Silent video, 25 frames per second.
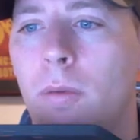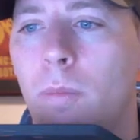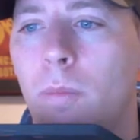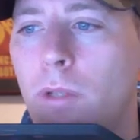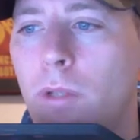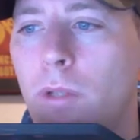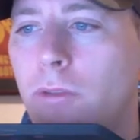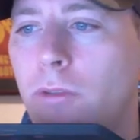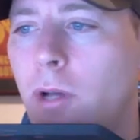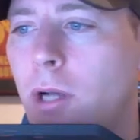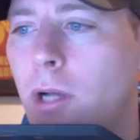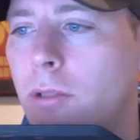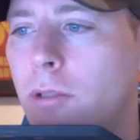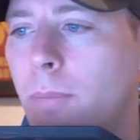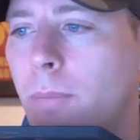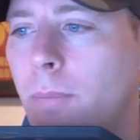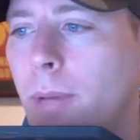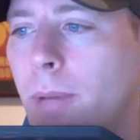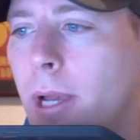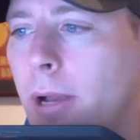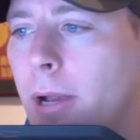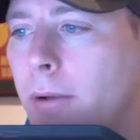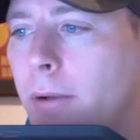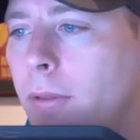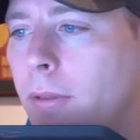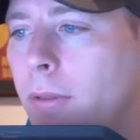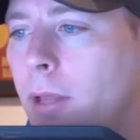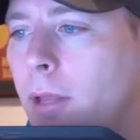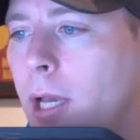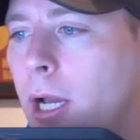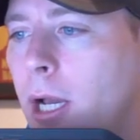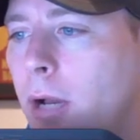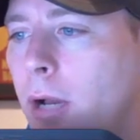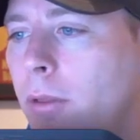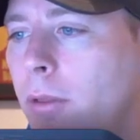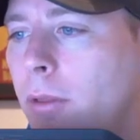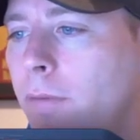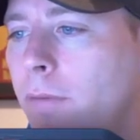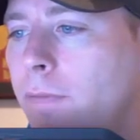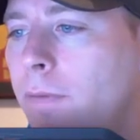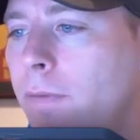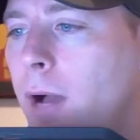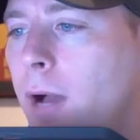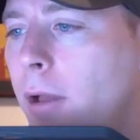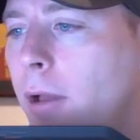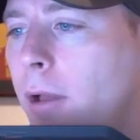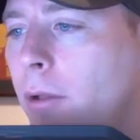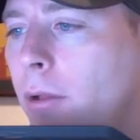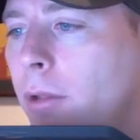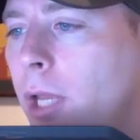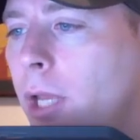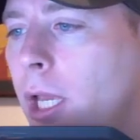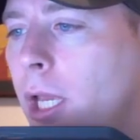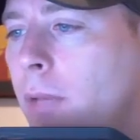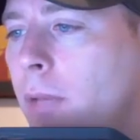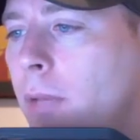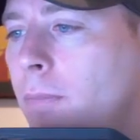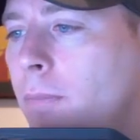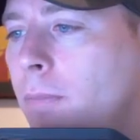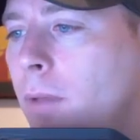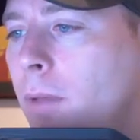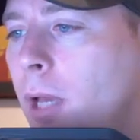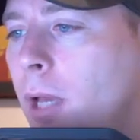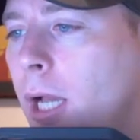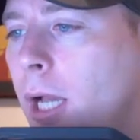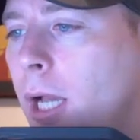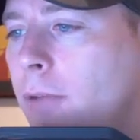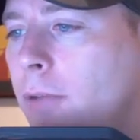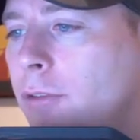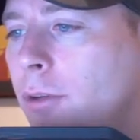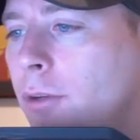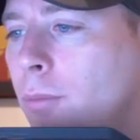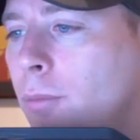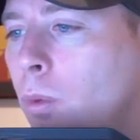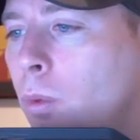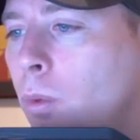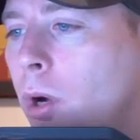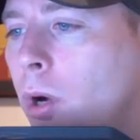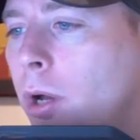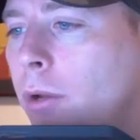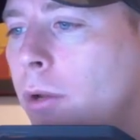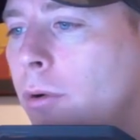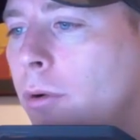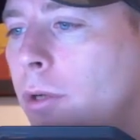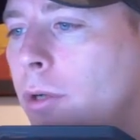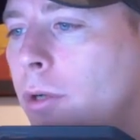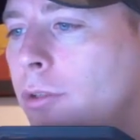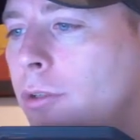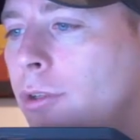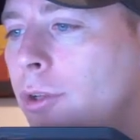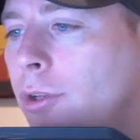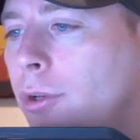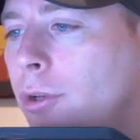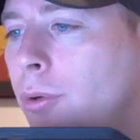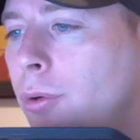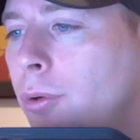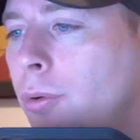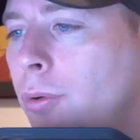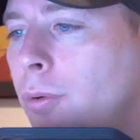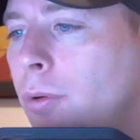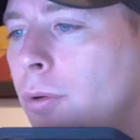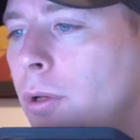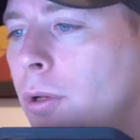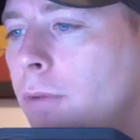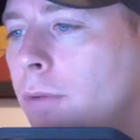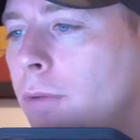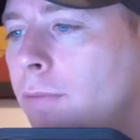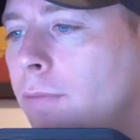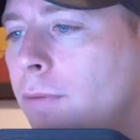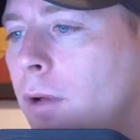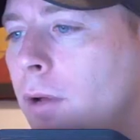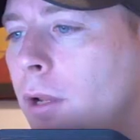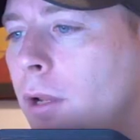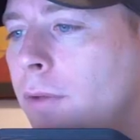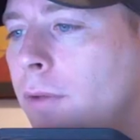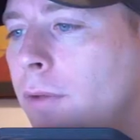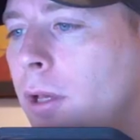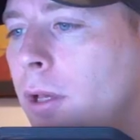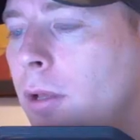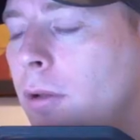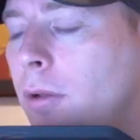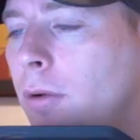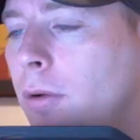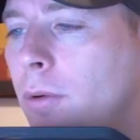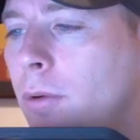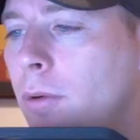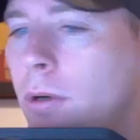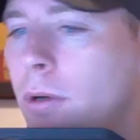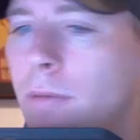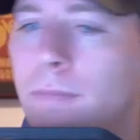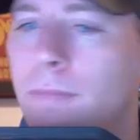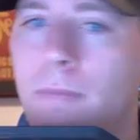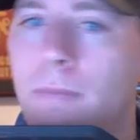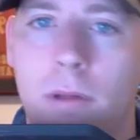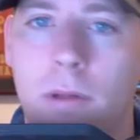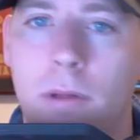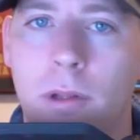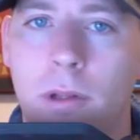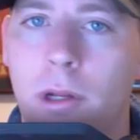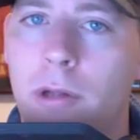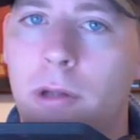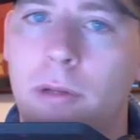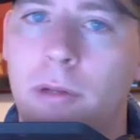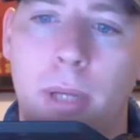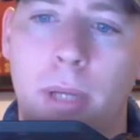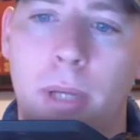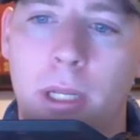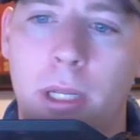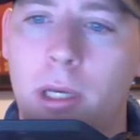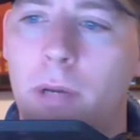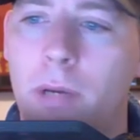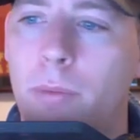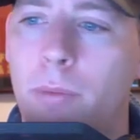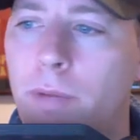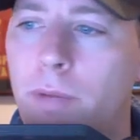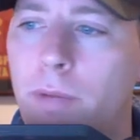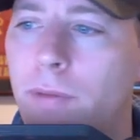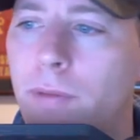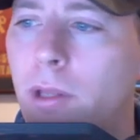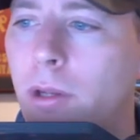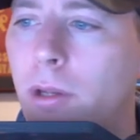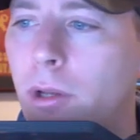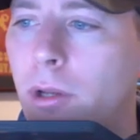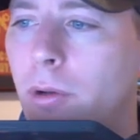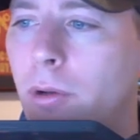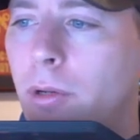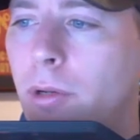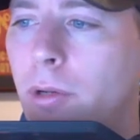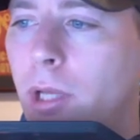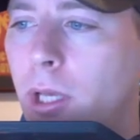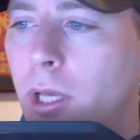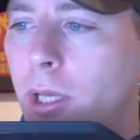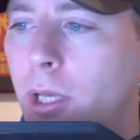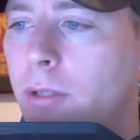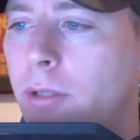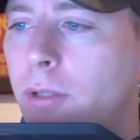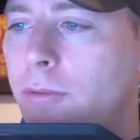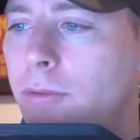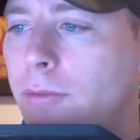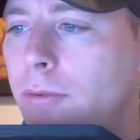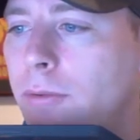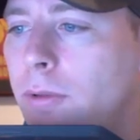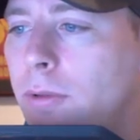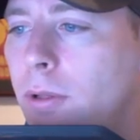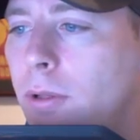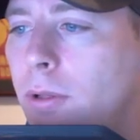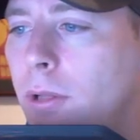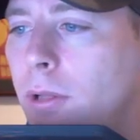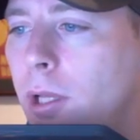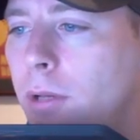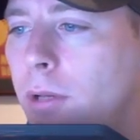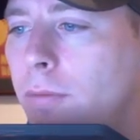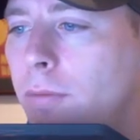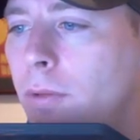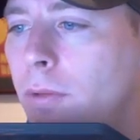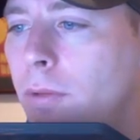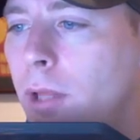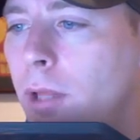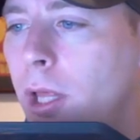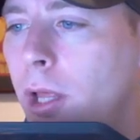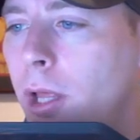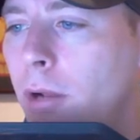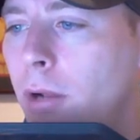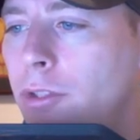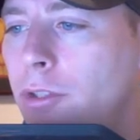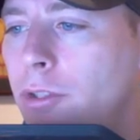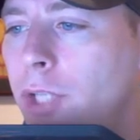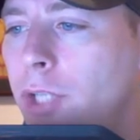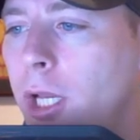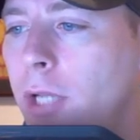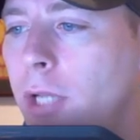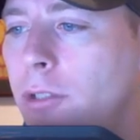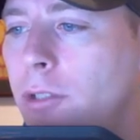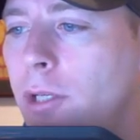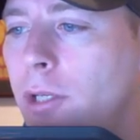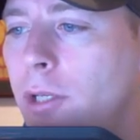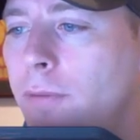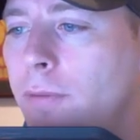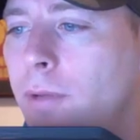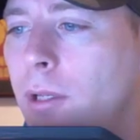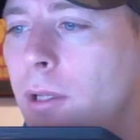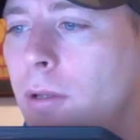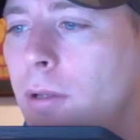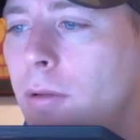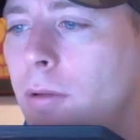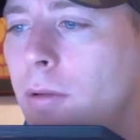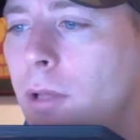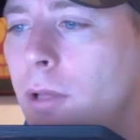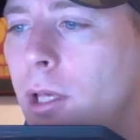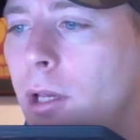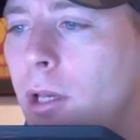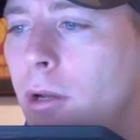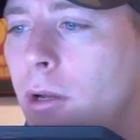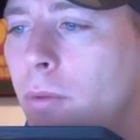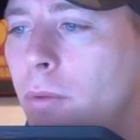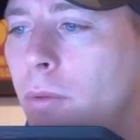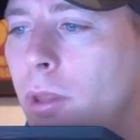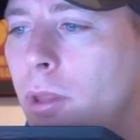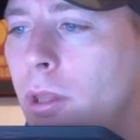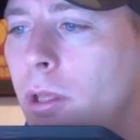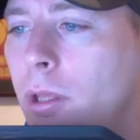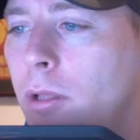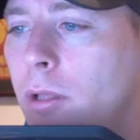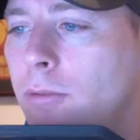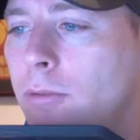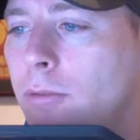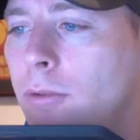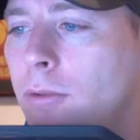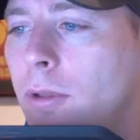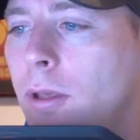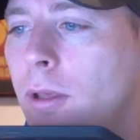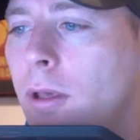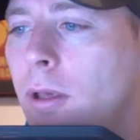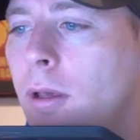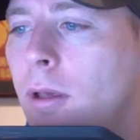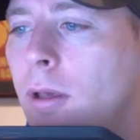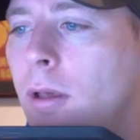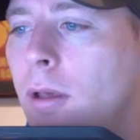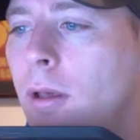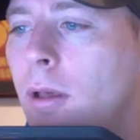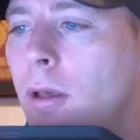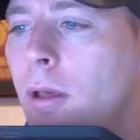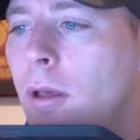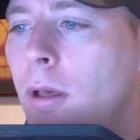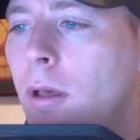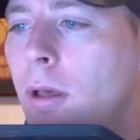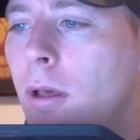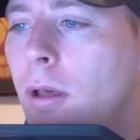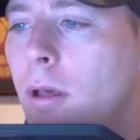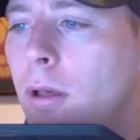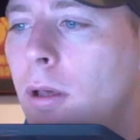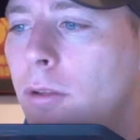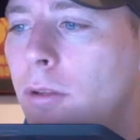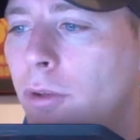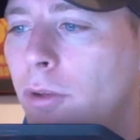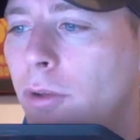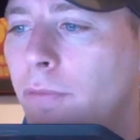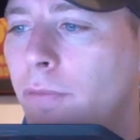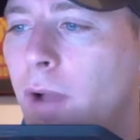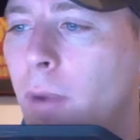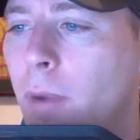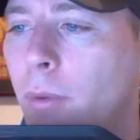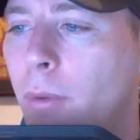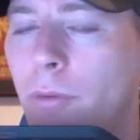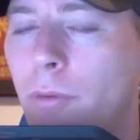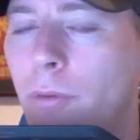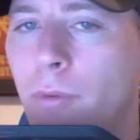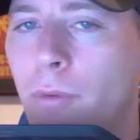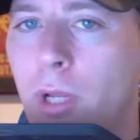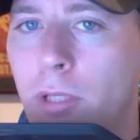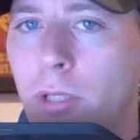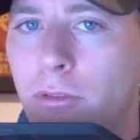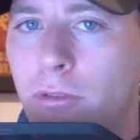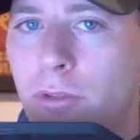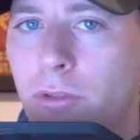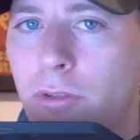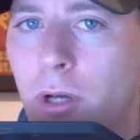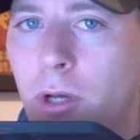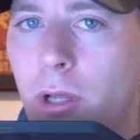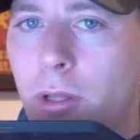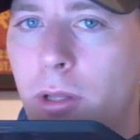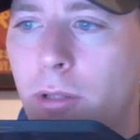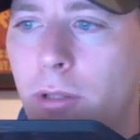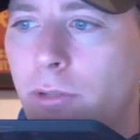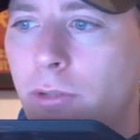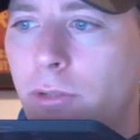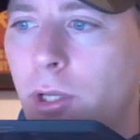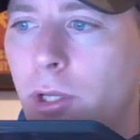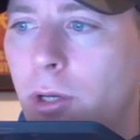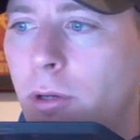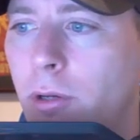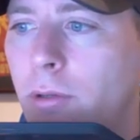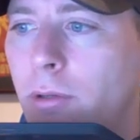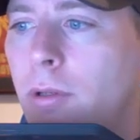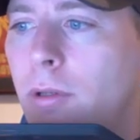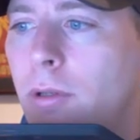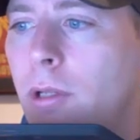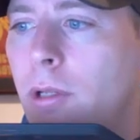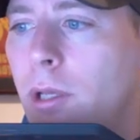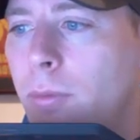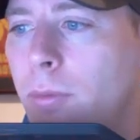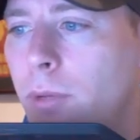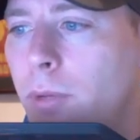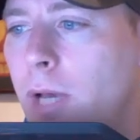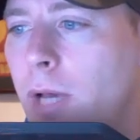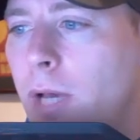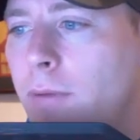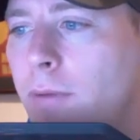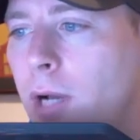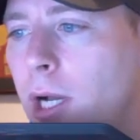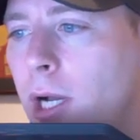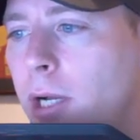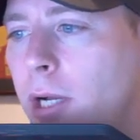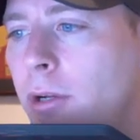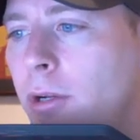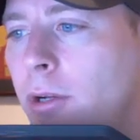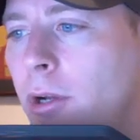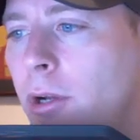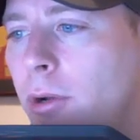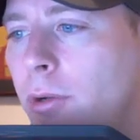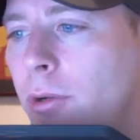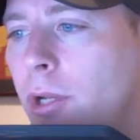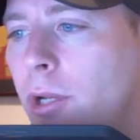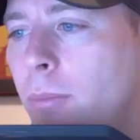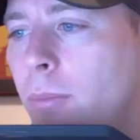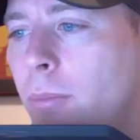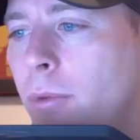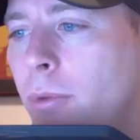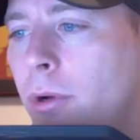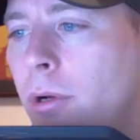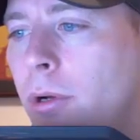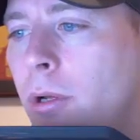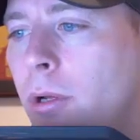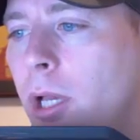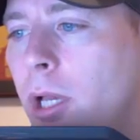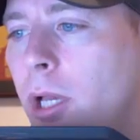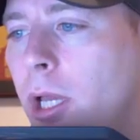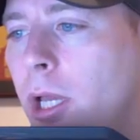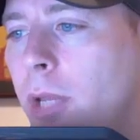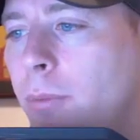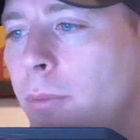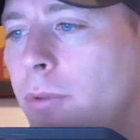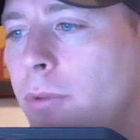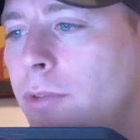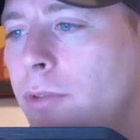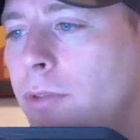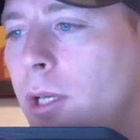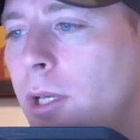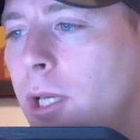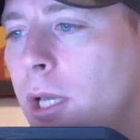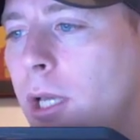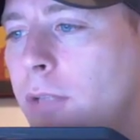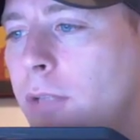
We talked about how the file name has a 1 or a 2 in front of it, or, you know, depending on whatever the node is, like it'll change even here with this. So if I were to reinstall this node, it would have a higher node number and it would say